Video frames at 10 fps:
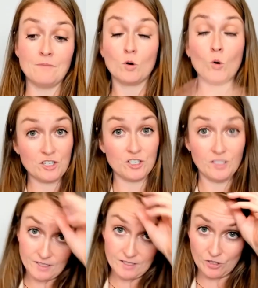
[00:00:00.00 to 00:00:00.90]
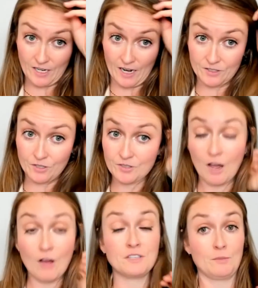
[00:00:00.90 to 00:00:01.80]
questions and just ask
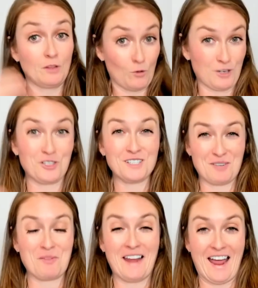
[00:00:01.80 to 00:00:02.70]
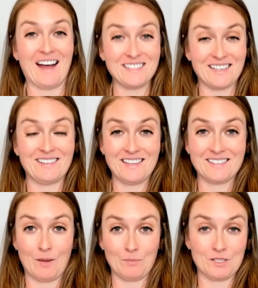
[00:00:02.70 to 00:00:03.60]
yourself some of the questions that I'm going to ask in this
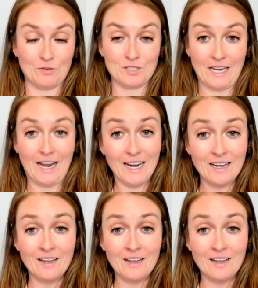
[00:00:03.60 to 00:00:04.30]
episode today.